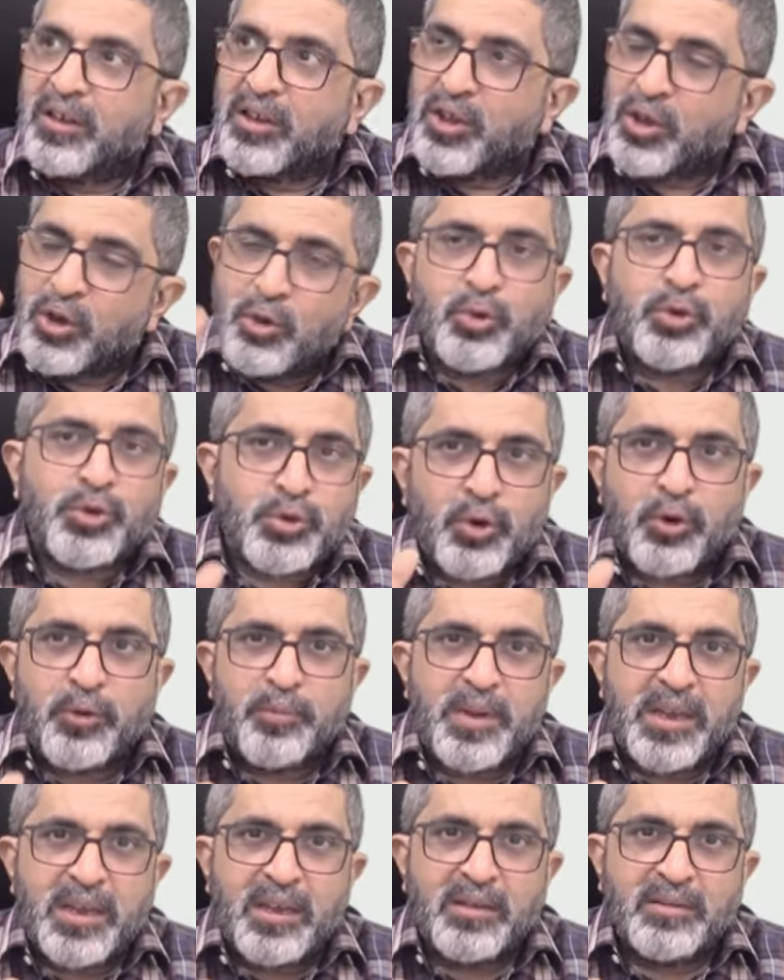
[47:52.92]
you should
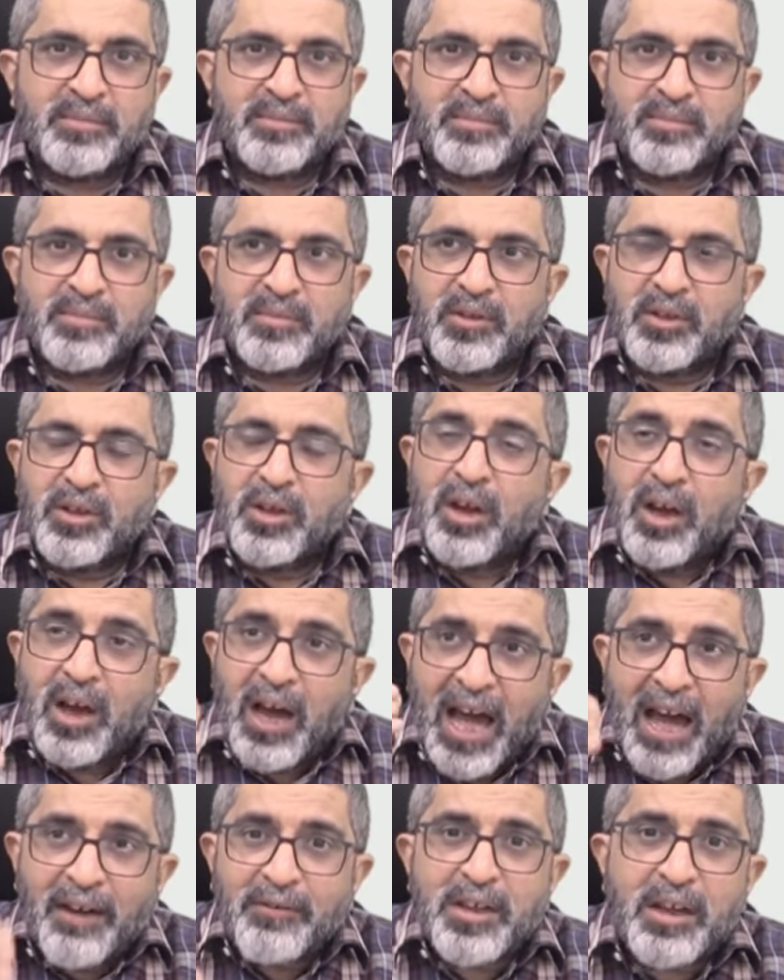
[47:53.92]
be
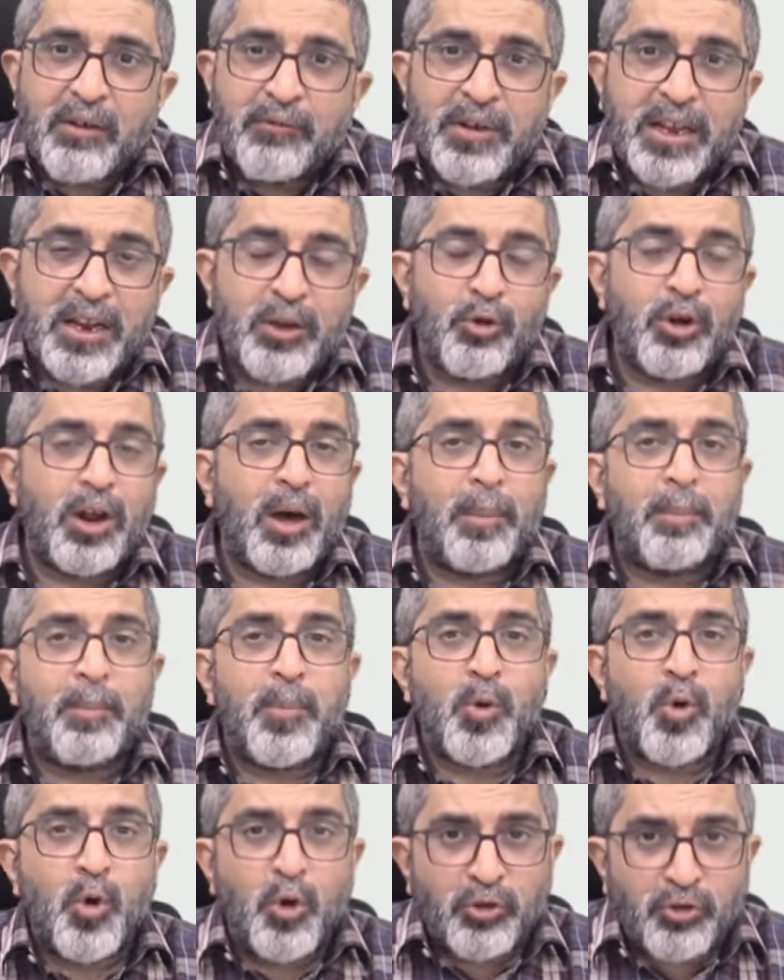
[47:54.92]
having a very good
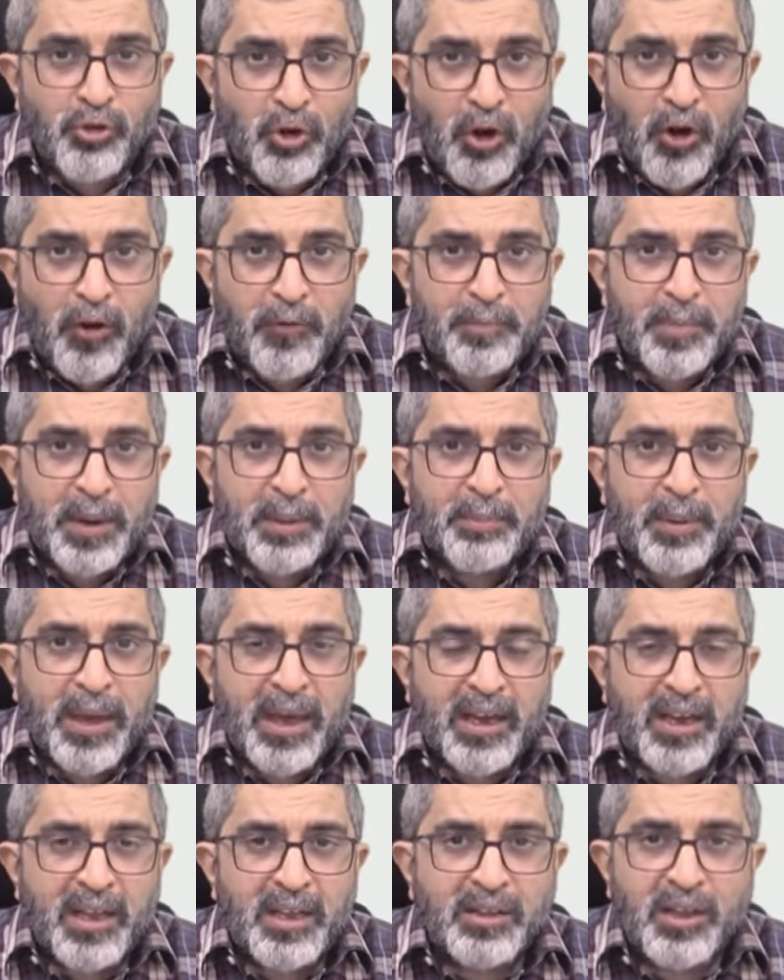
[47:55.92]
approach of
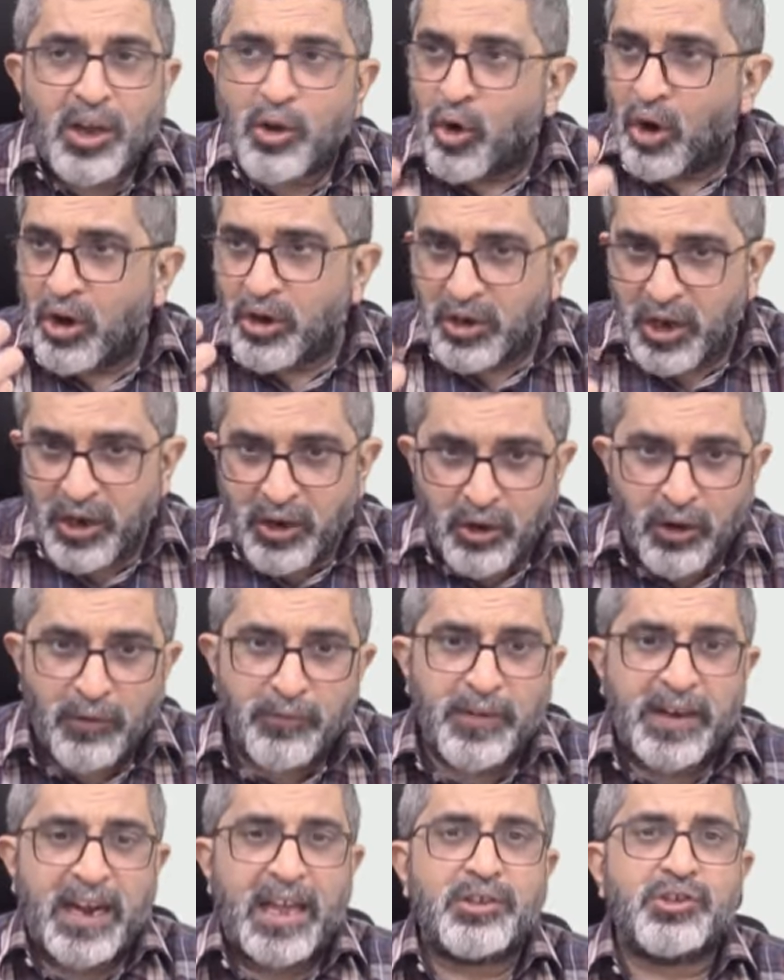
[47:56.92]
preparing the content of
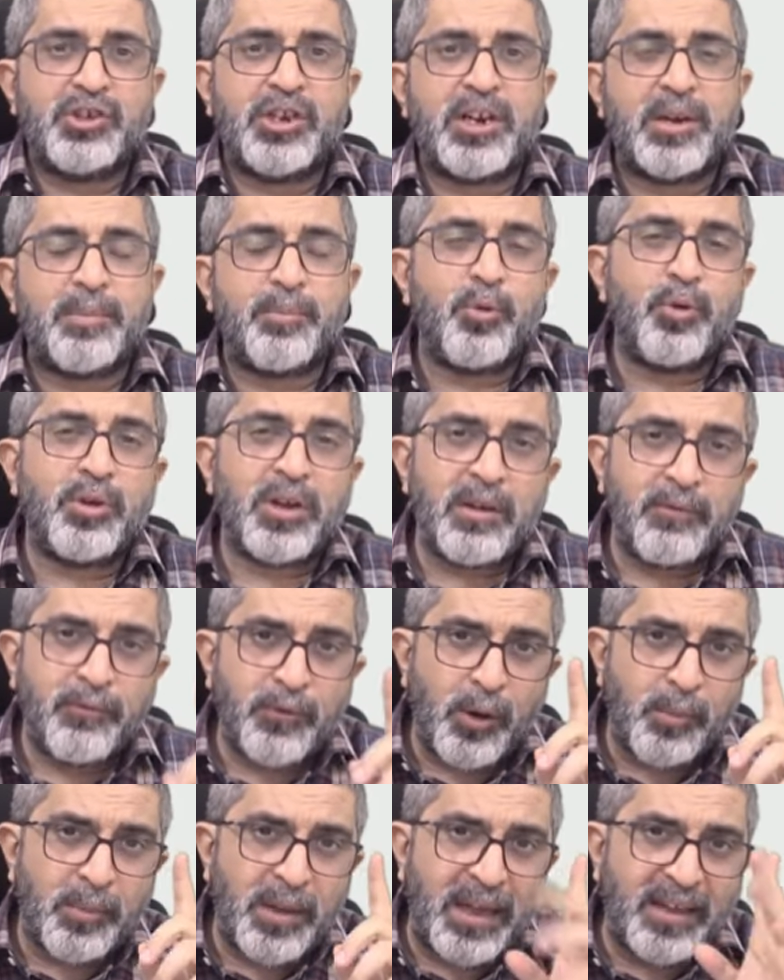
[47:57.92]
financial reporting
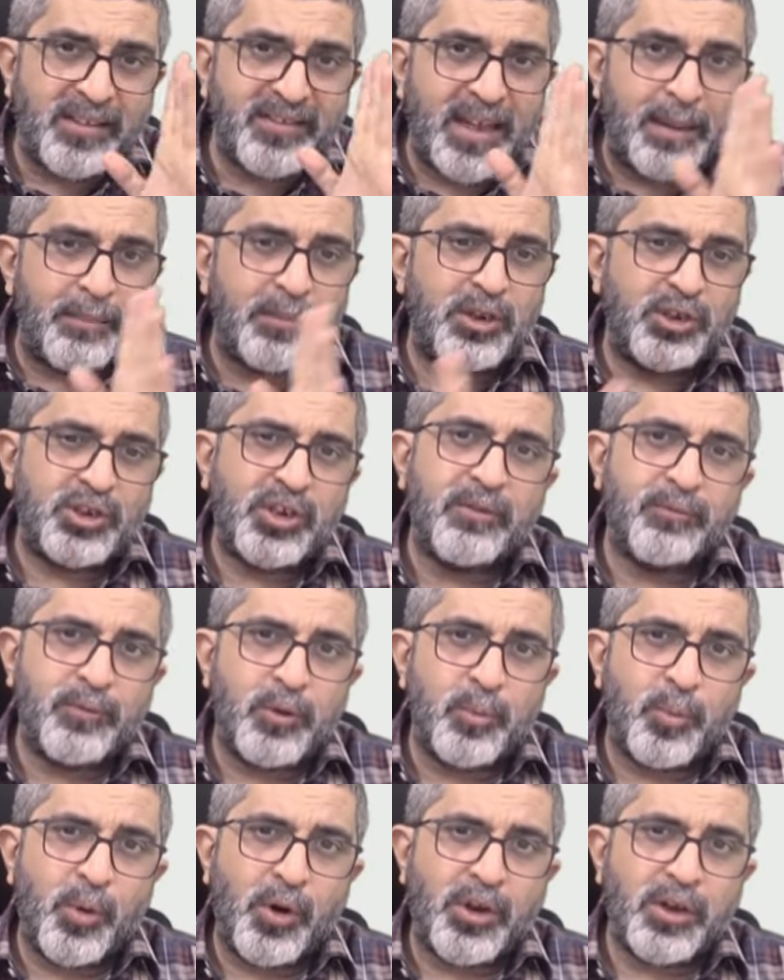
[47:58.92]
from examination
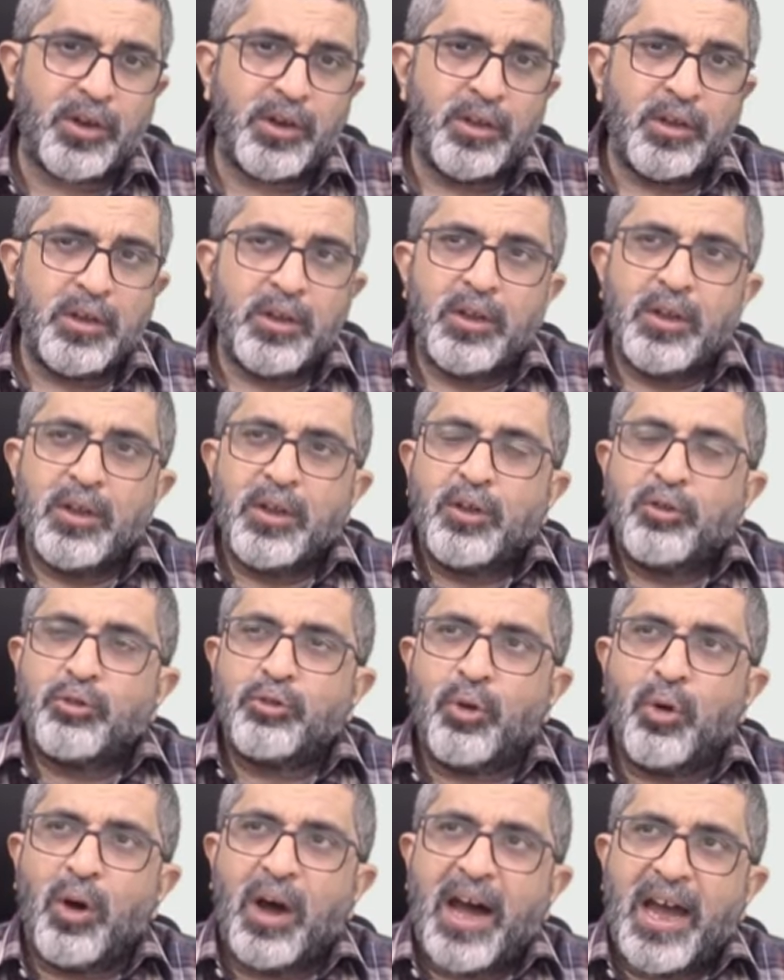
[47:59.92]
viewpoint.
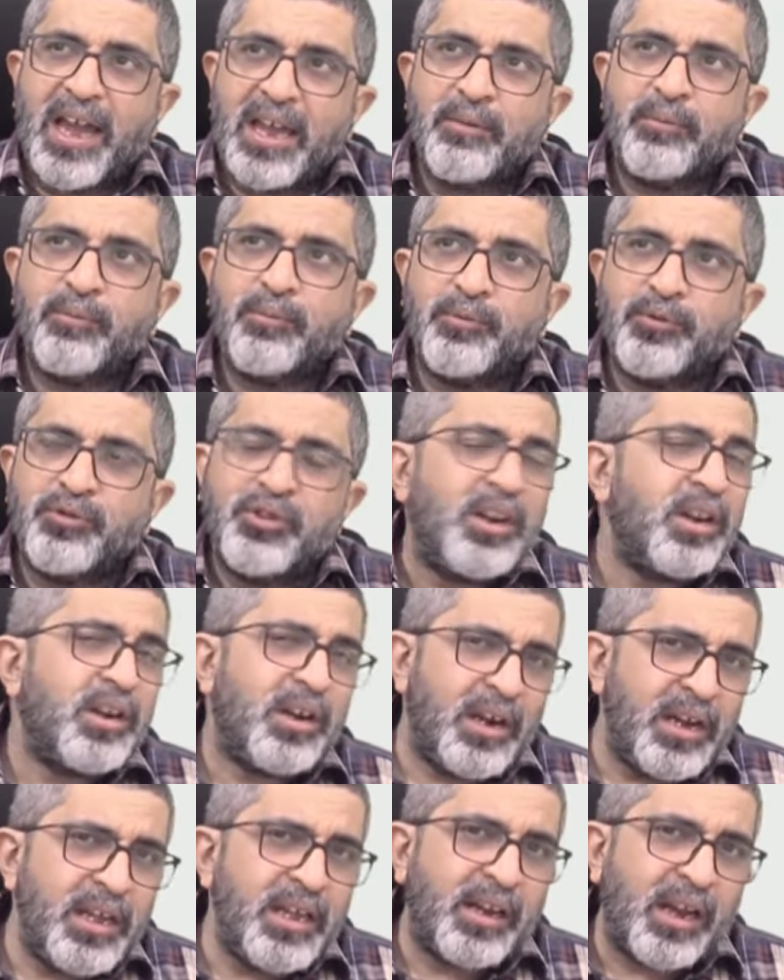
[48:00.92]
So I generally